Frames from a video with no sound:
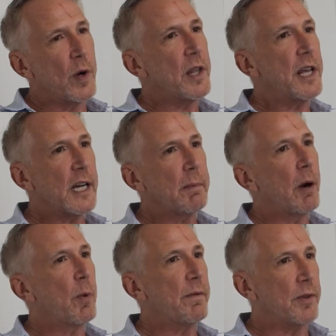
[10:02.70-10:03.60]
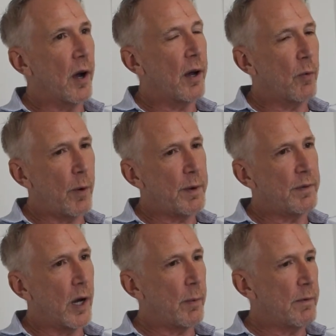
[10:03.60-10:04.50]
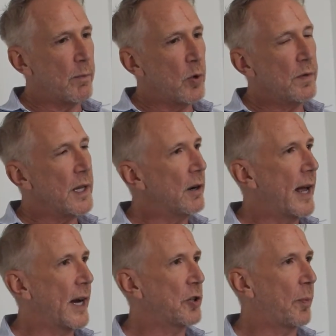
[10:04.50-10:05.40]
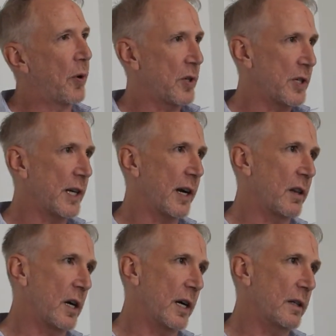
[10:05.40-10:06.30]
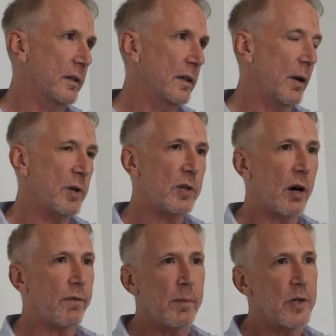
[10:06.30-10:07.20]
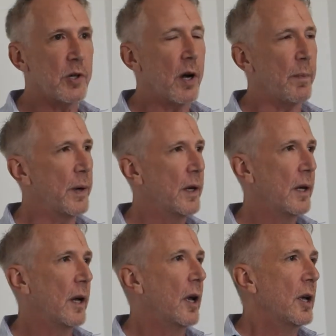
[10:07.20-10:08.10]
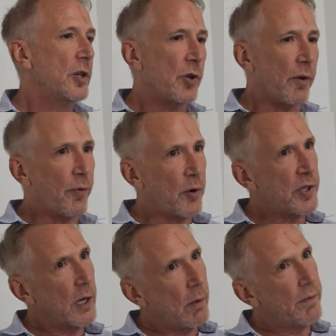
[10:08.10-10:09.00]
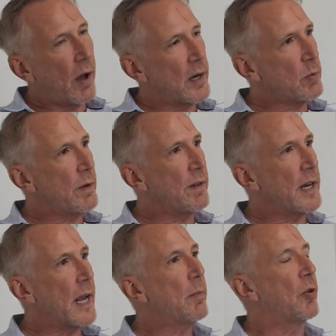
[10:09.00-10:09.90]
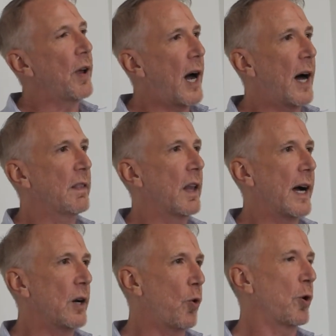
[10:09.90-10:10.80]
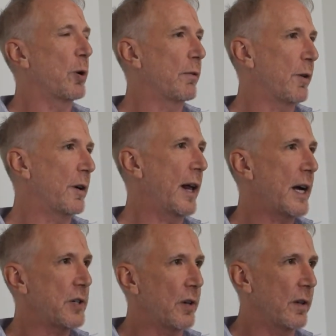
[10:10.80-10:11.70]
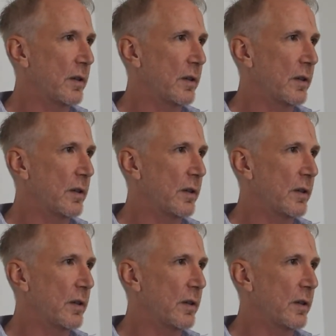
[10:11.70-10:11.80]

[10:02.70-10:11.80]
when you think about what we've done, we've moved international purchasing online. and we start from the jump. So the first thing we've done is we've enabled online ordering for international.